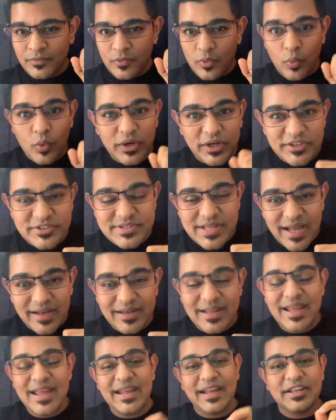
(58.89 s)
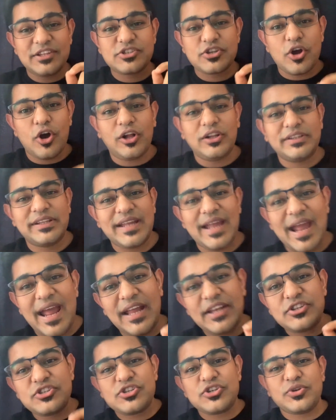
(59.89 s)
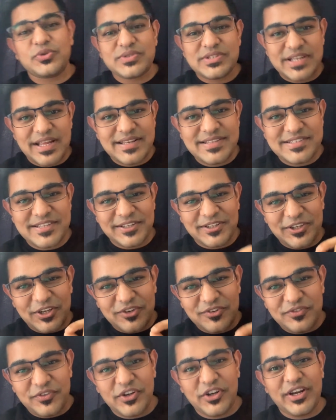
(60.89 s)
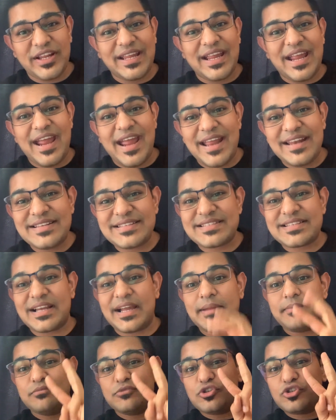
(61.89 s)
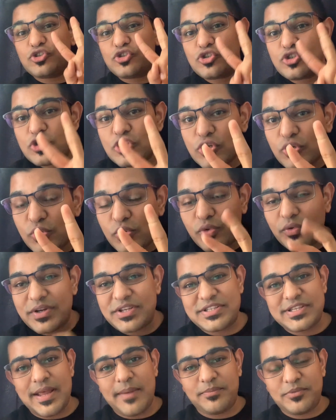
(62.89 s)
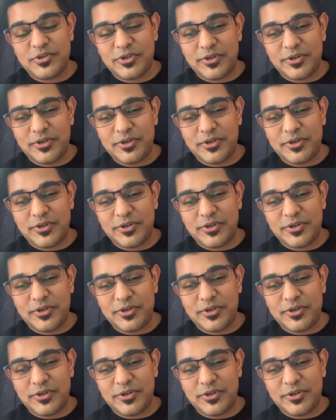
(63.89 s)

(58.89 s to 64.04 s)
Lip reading: What is that? It's called the angiotensin converting enzyme 2 receptor.